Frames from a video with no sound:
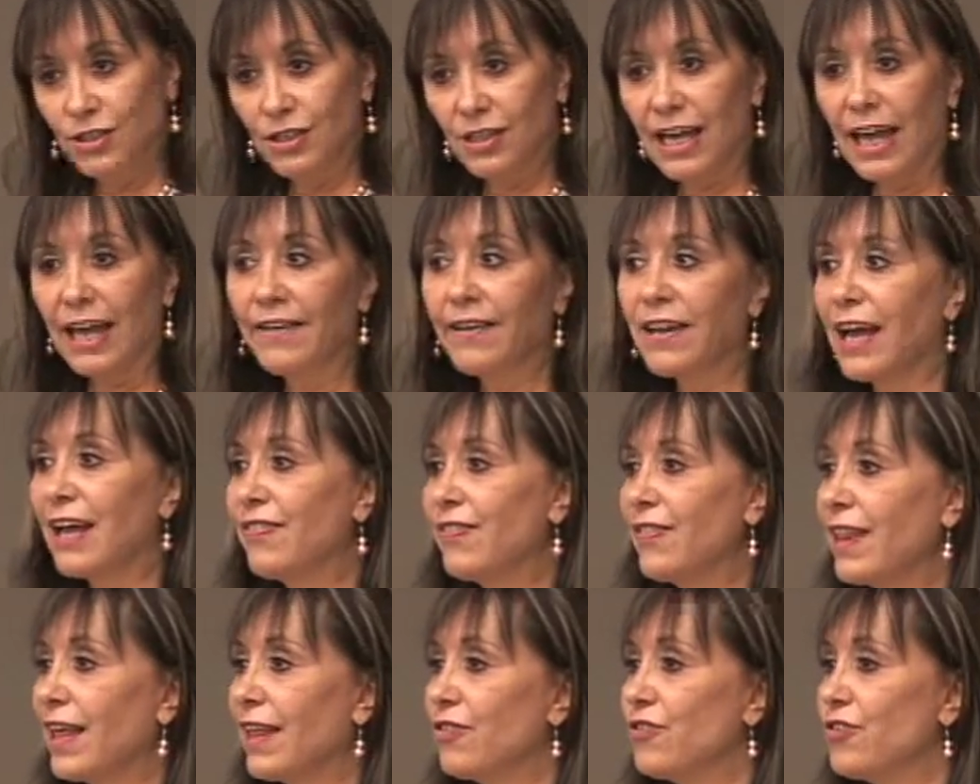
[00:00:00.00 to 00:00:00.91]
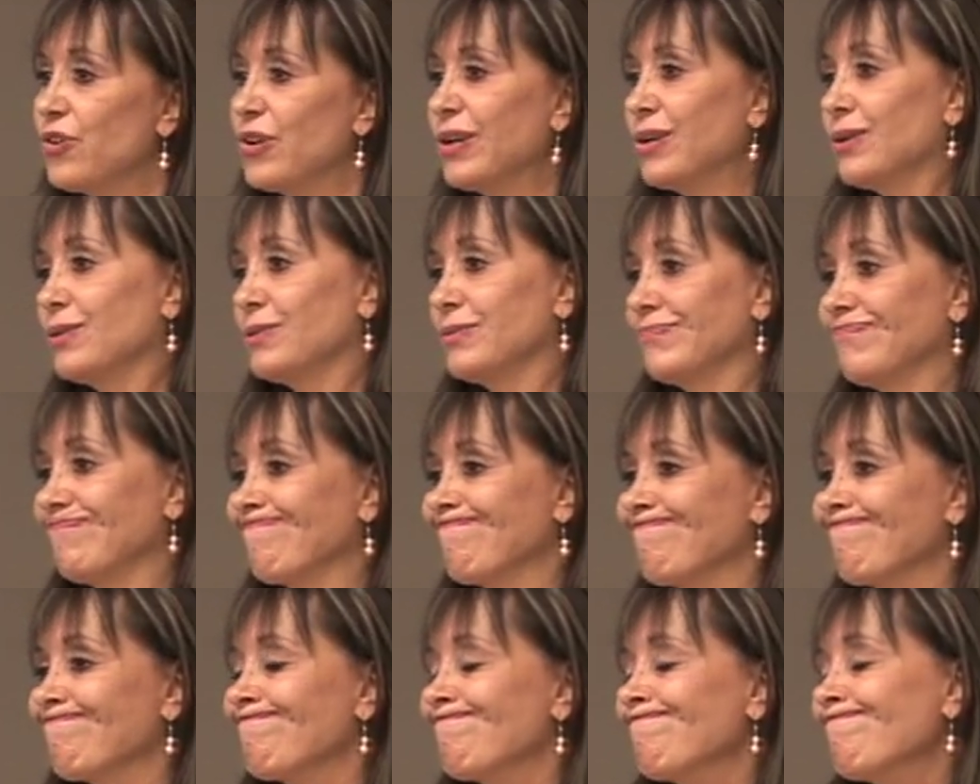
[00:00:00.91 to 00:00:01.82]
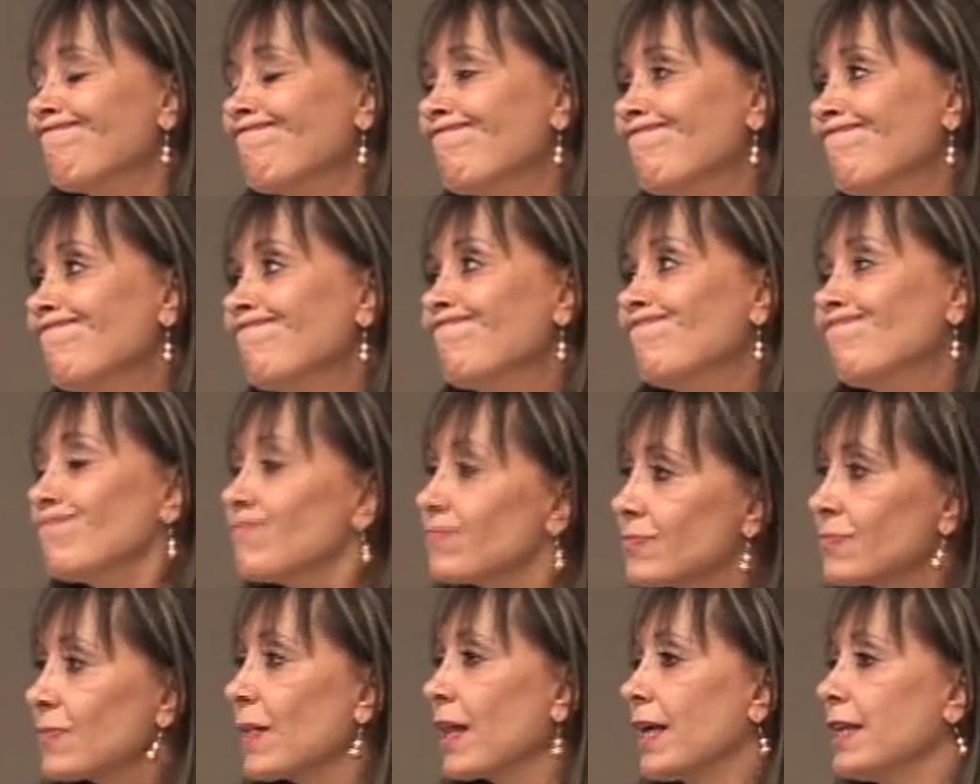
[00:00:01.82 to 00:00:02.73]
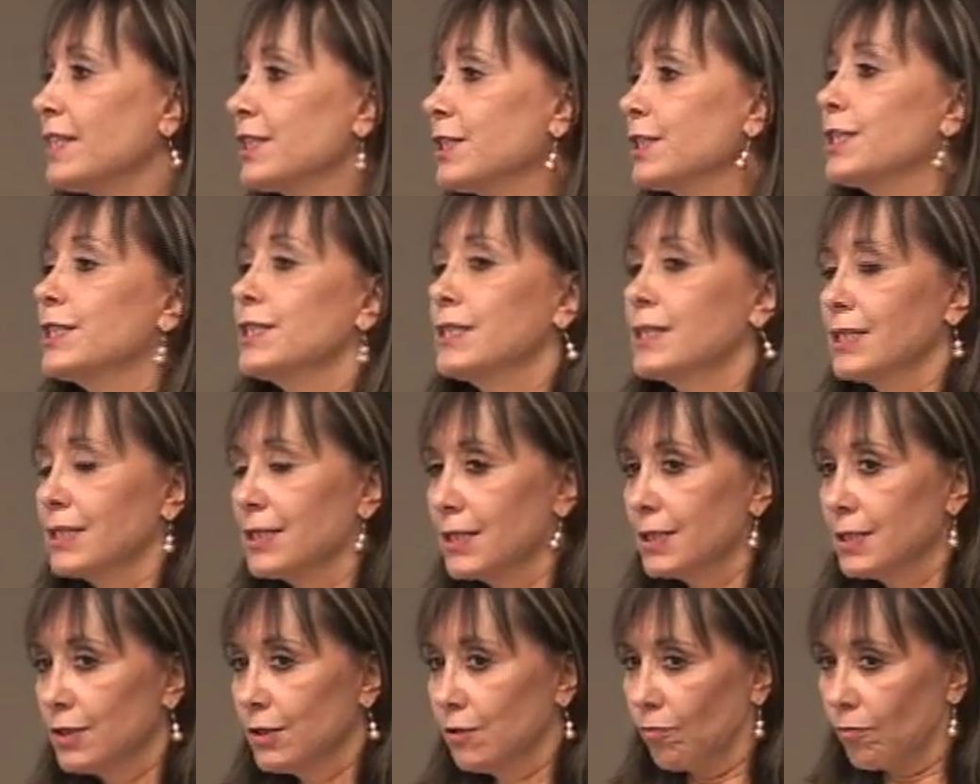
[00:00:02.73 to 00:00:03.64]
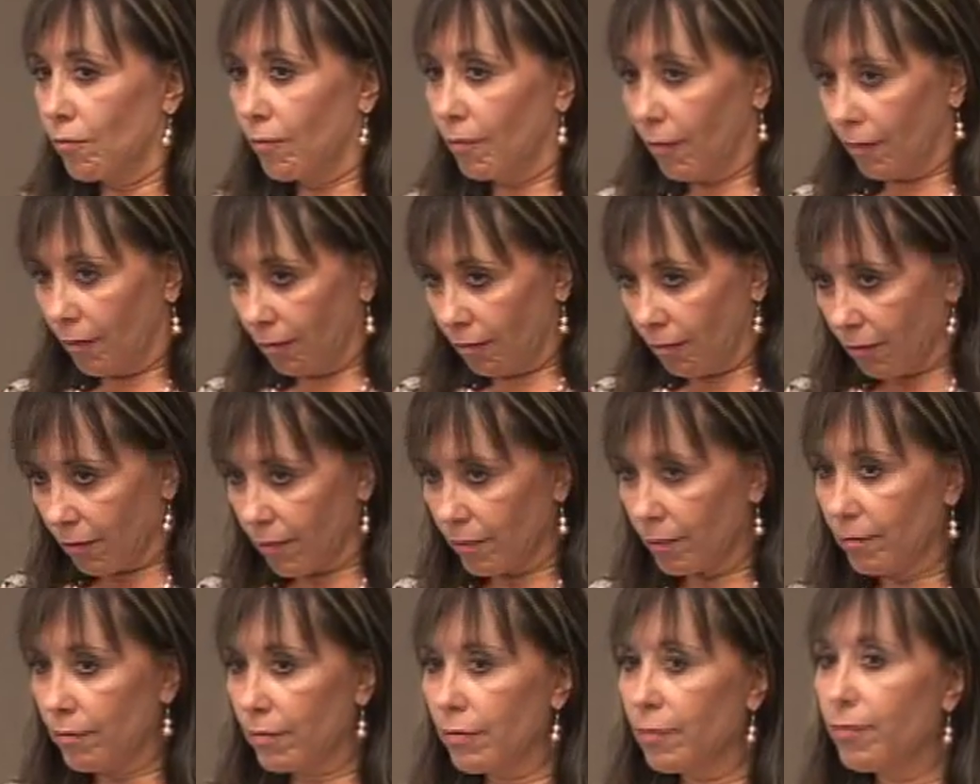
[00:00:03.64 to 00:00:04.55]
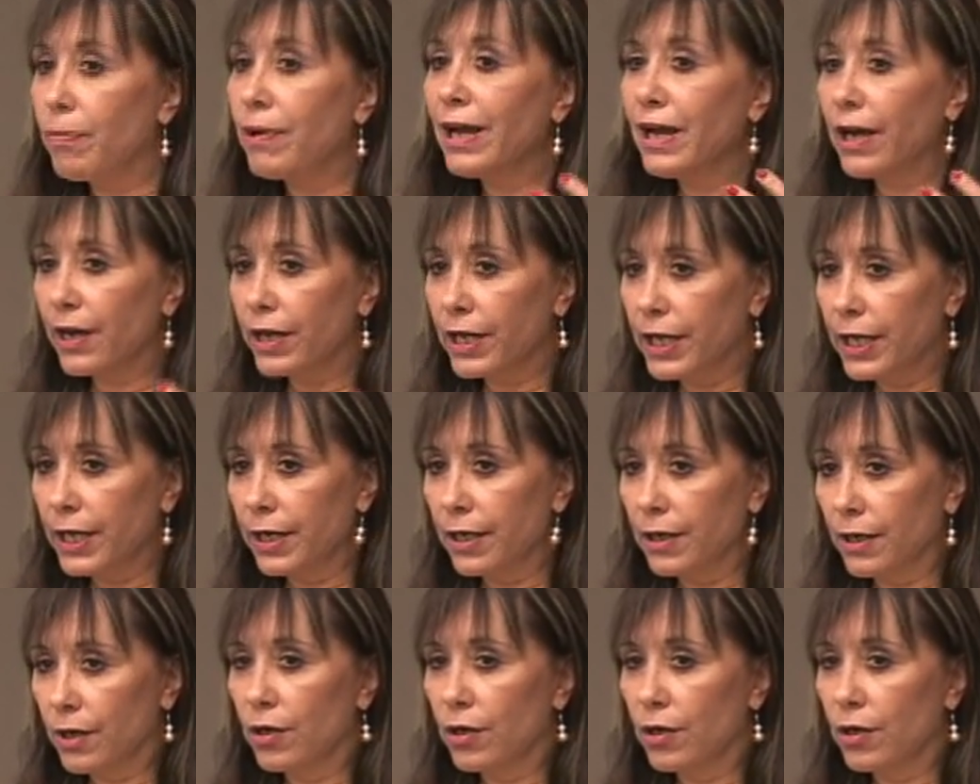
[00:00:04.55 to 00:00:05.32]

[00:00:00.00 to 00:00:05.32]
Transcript: And, and that, you know, is very